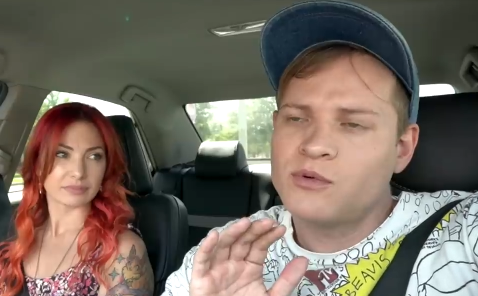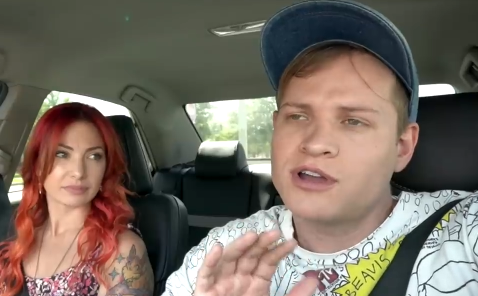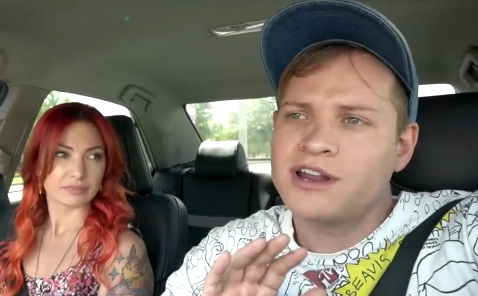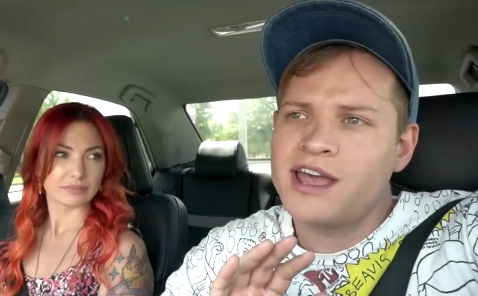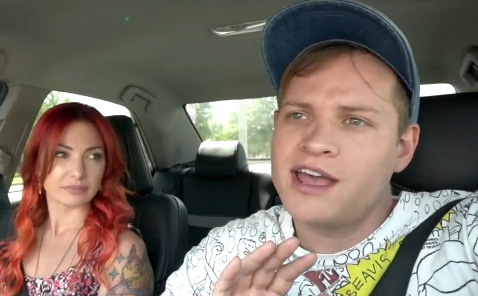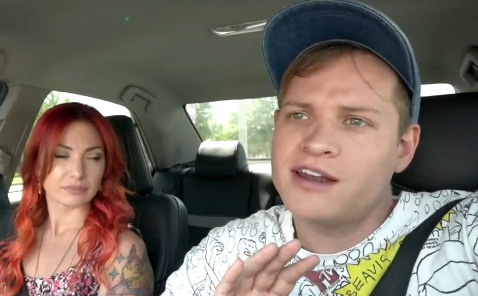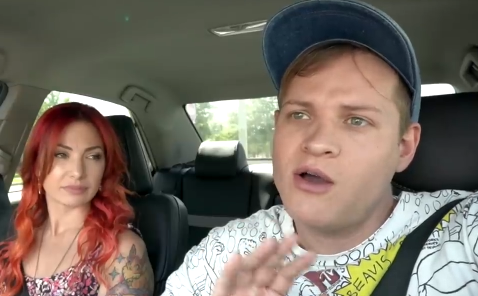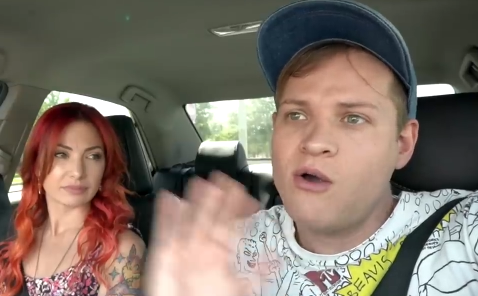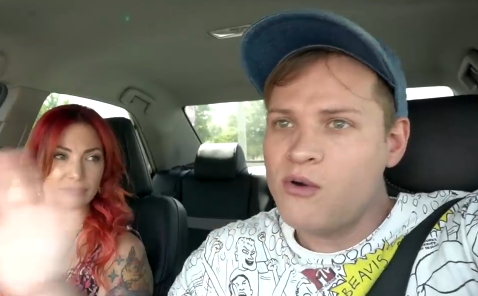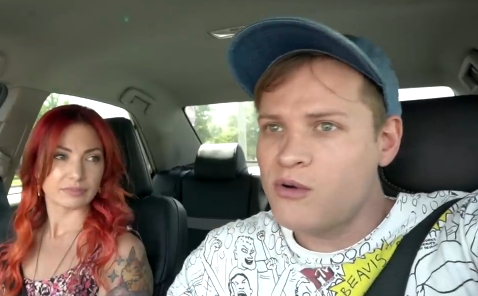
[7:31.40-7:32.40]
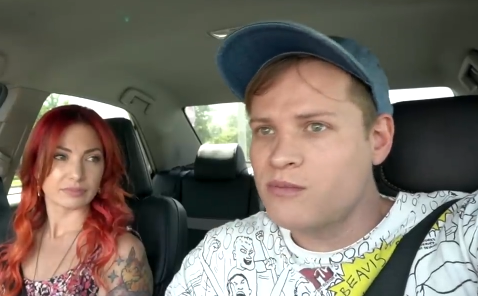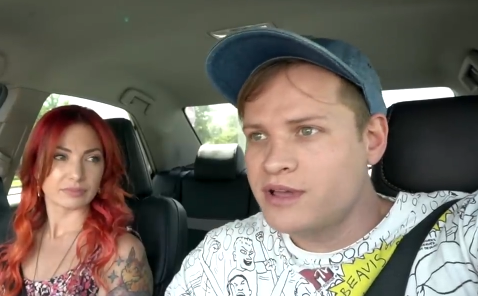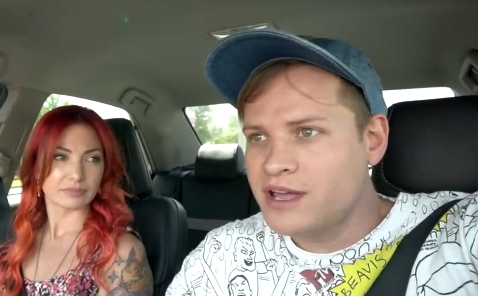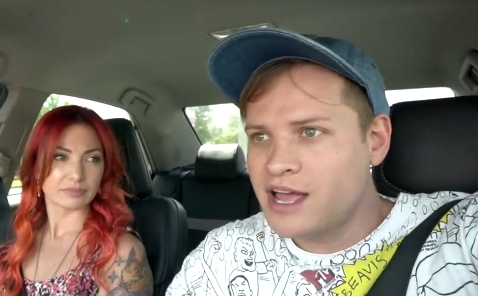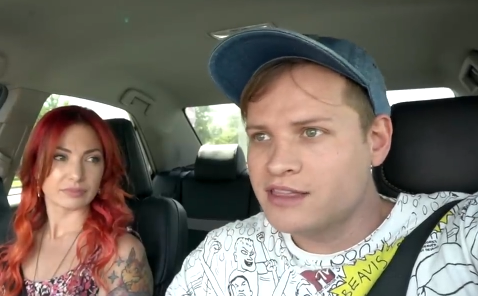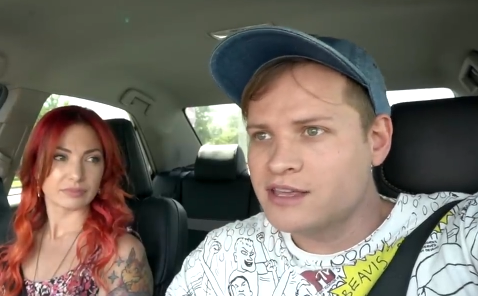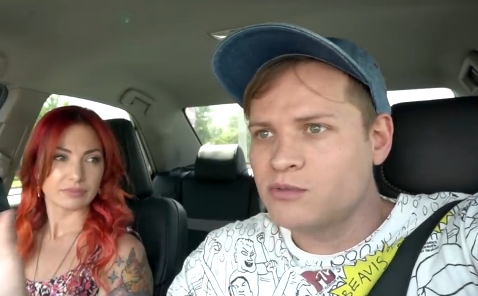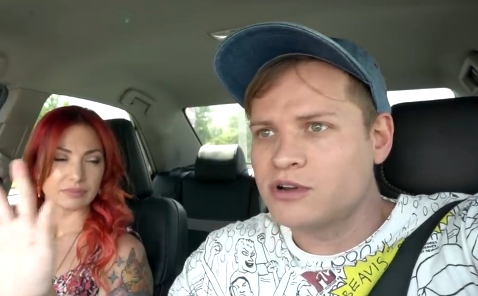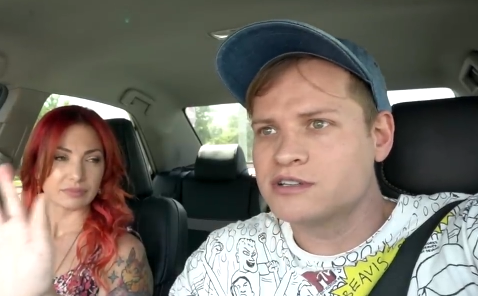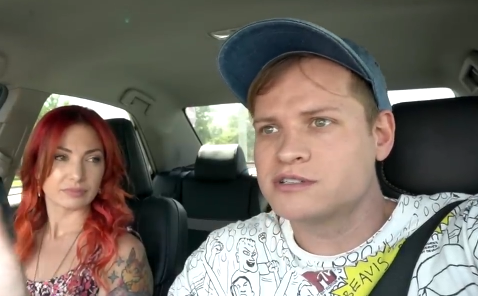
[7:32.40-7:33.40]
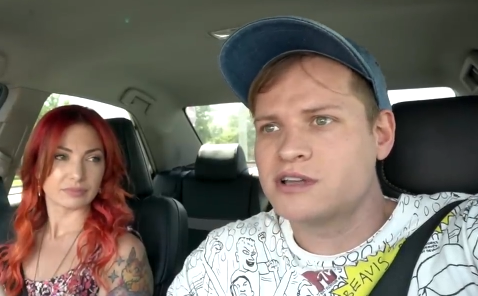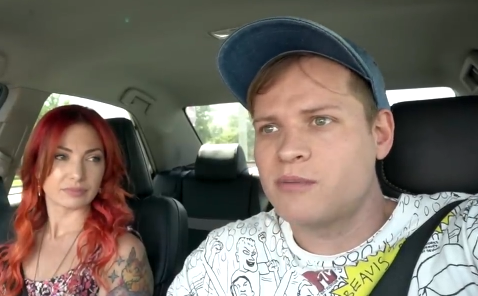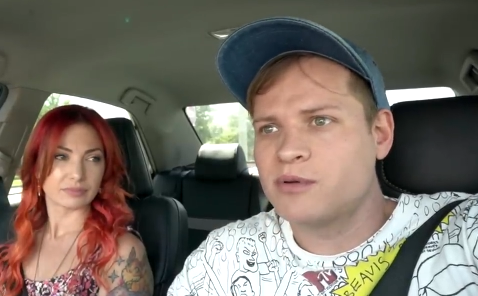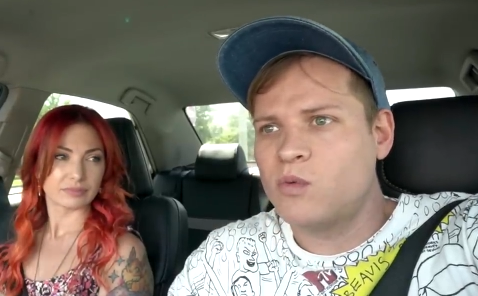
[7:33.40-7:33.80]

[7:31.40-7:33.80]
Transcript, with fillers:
Speaker 1: We're going to head home and then we're going to stop at